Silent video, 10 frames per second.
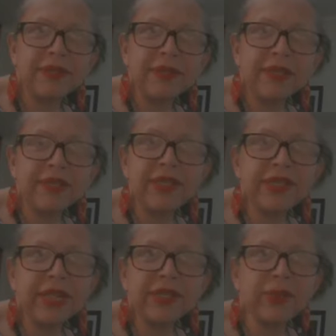in the
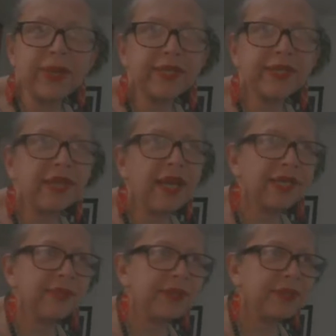Jesuit
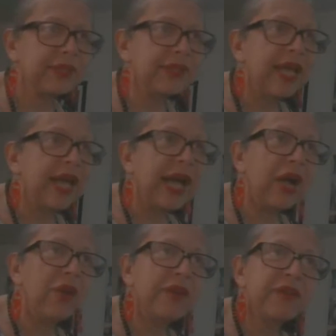hospitals.
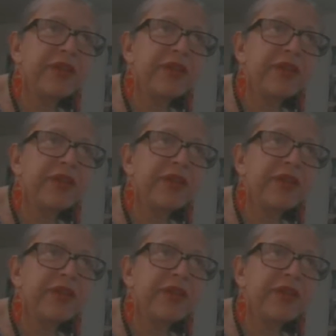However,